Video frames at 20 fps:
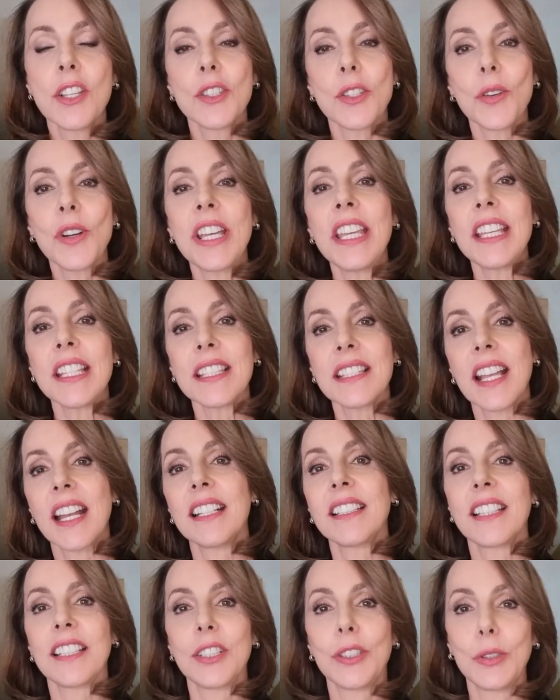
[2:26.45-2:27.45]
So he
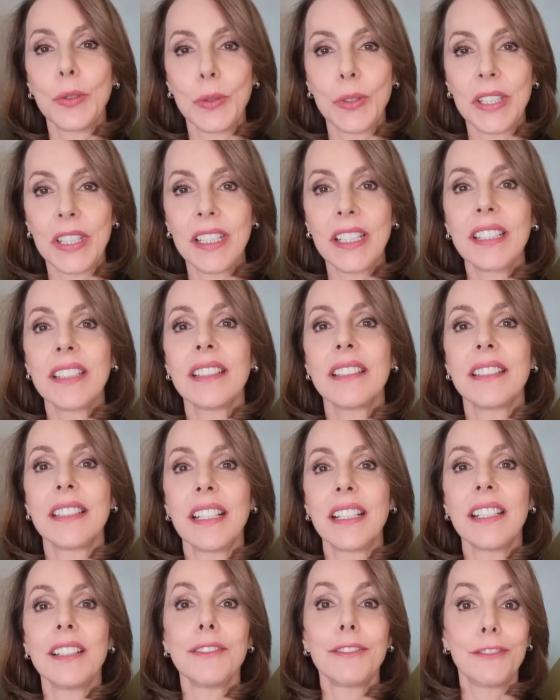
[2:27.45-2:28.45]
started doing
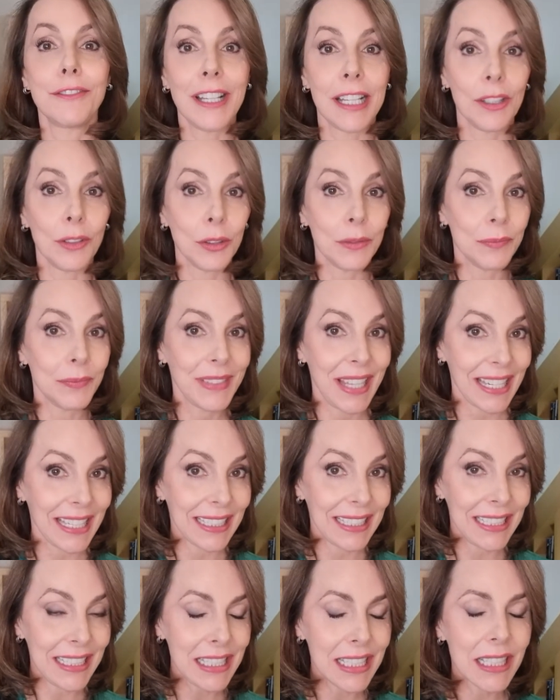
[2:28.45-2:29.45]
the VELO
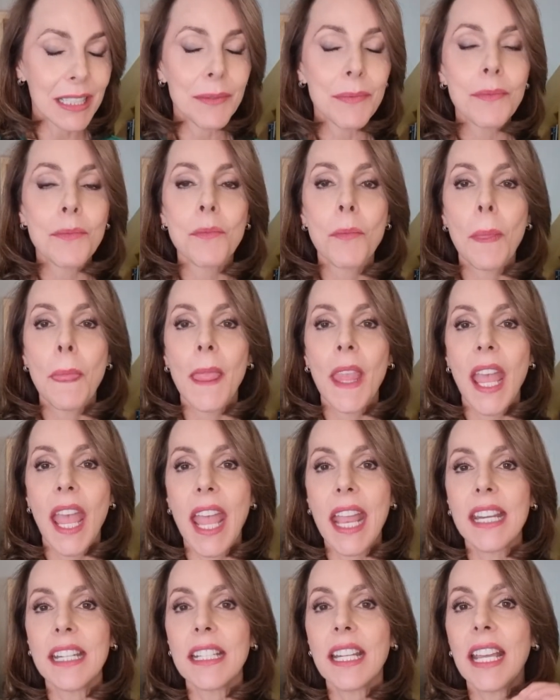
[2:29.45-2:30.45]
technique,
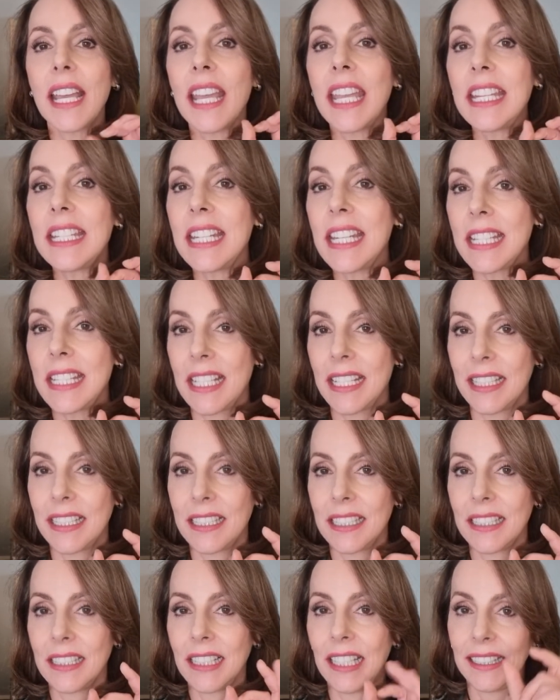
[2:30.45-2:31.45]
and he did
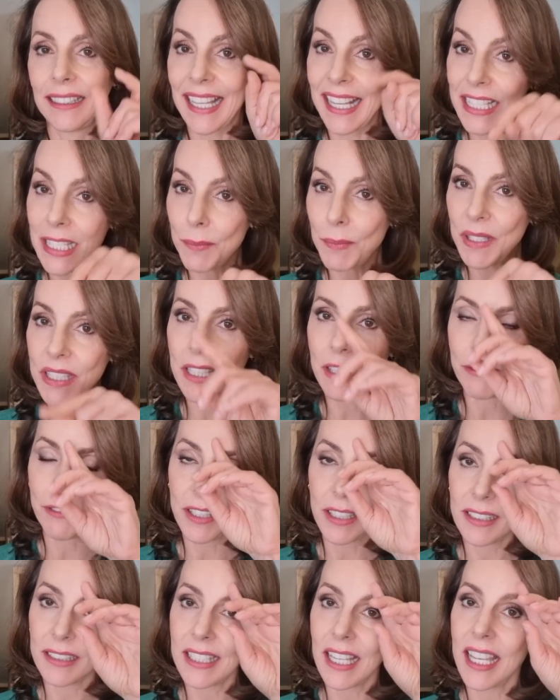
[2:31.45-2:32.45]
it in that
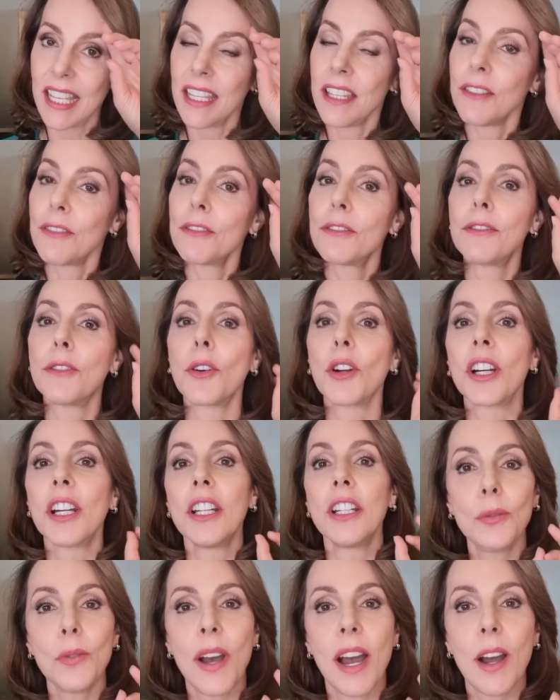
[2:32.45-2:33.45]
specific day
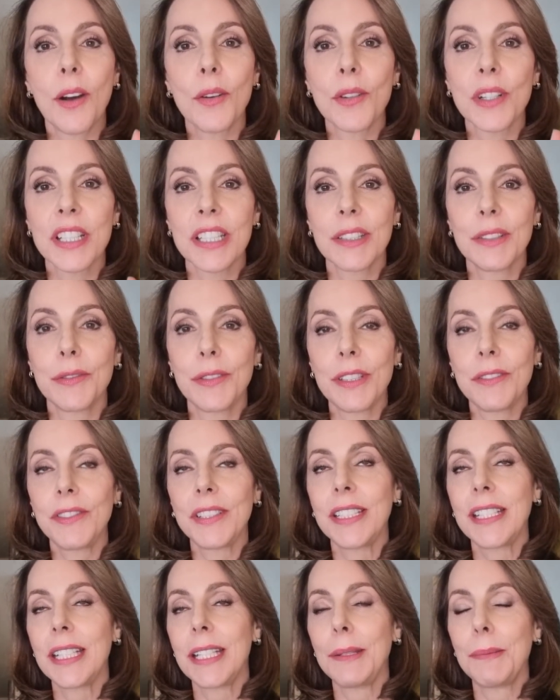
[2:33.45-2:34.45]
for 2 hours,
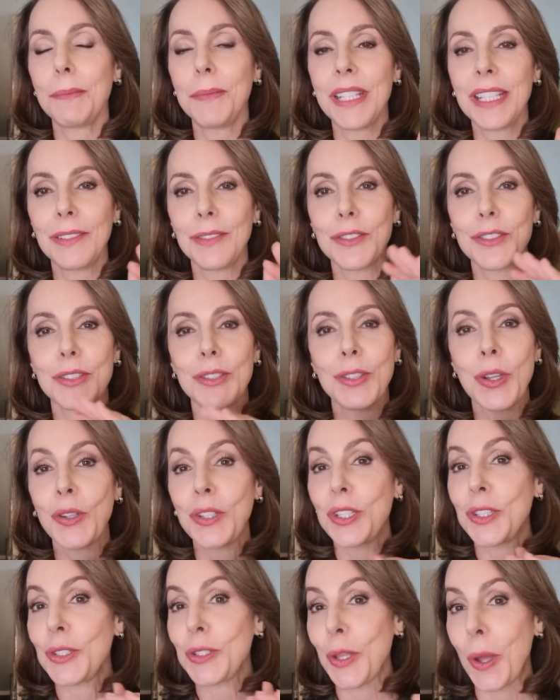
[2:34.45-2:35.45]
15 minutes
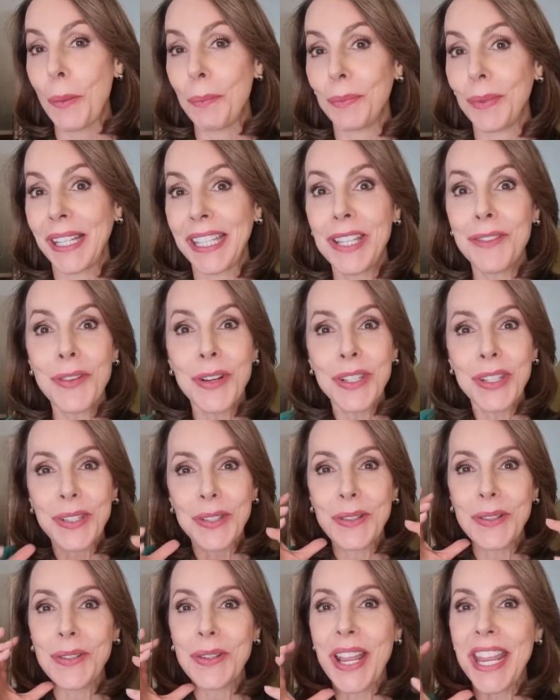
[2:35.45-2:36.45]
non-stop. He
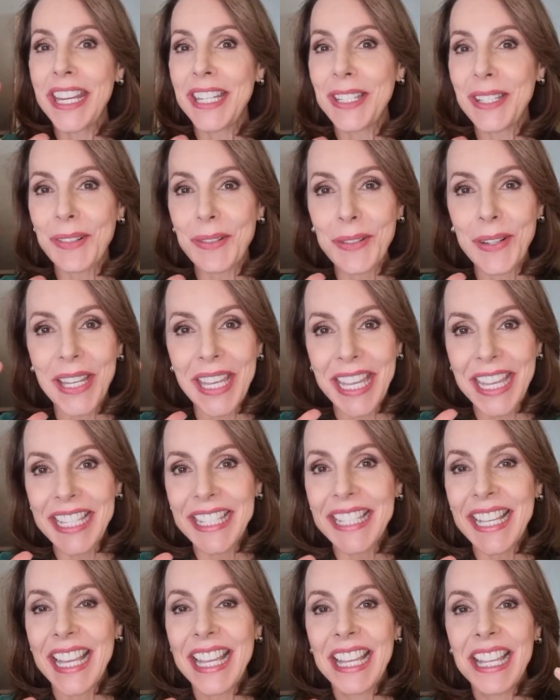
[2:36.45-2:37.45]
was great with
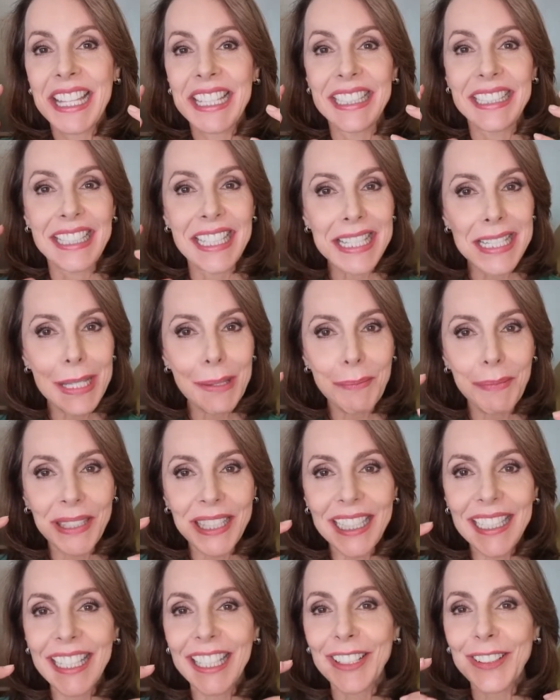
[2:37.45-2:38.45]
his
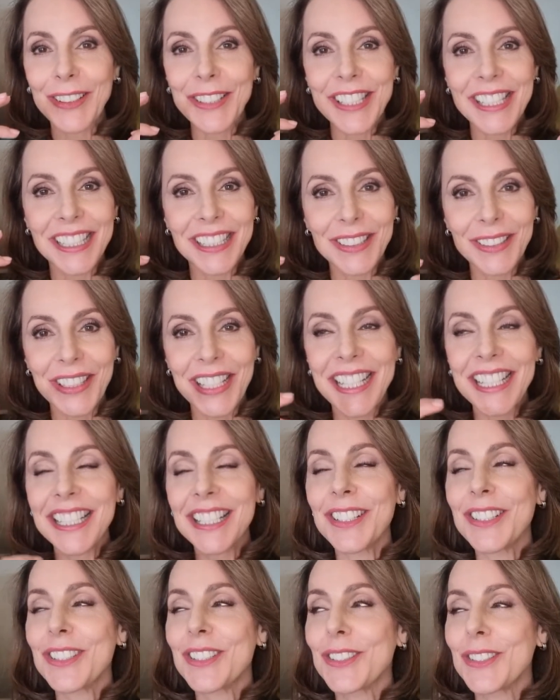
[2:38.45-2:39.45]
discipline and
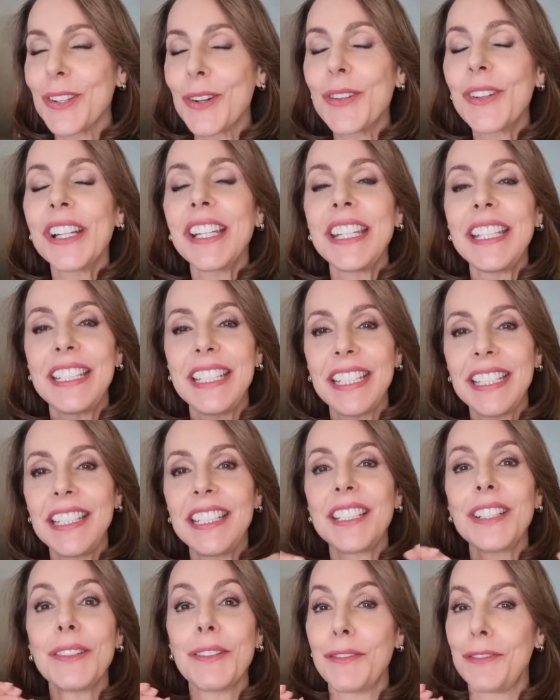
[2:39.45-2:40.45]
concentration, so he did
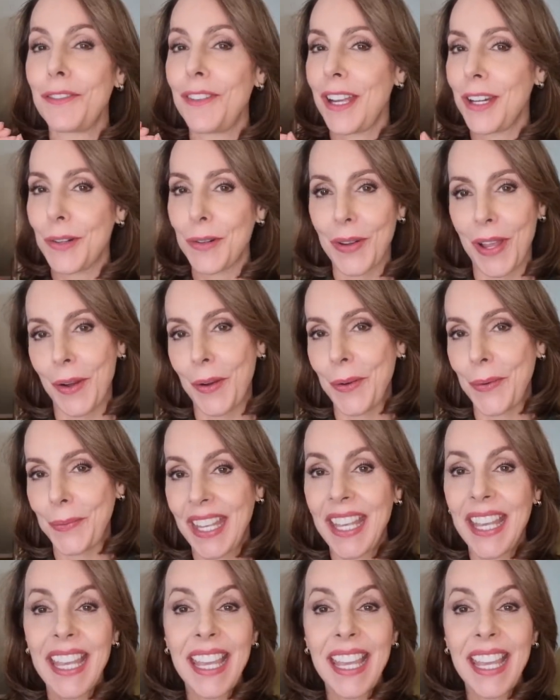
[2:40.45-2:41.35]
it very well.